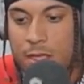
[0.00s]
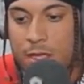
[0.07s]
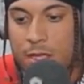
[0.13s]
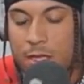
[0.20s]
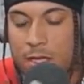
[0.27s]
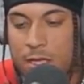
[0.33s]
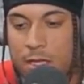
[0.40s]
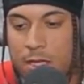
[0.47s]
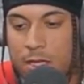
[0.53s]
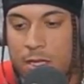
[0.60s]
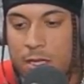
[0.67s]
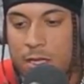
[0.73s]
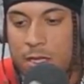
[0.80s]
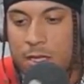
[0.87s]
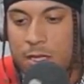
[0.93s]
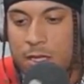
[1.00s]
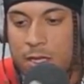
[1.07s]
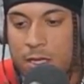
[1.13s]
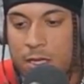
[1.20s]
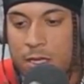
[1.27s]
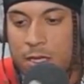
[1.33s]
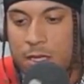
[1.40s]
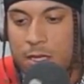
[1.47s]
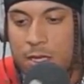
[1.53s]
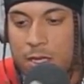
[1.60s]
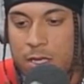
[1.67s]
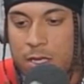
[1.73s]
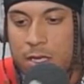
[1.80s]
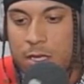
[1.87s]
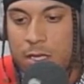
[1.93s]

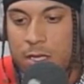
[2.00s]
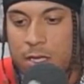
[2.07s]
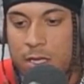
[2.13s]
The person shown says nothing.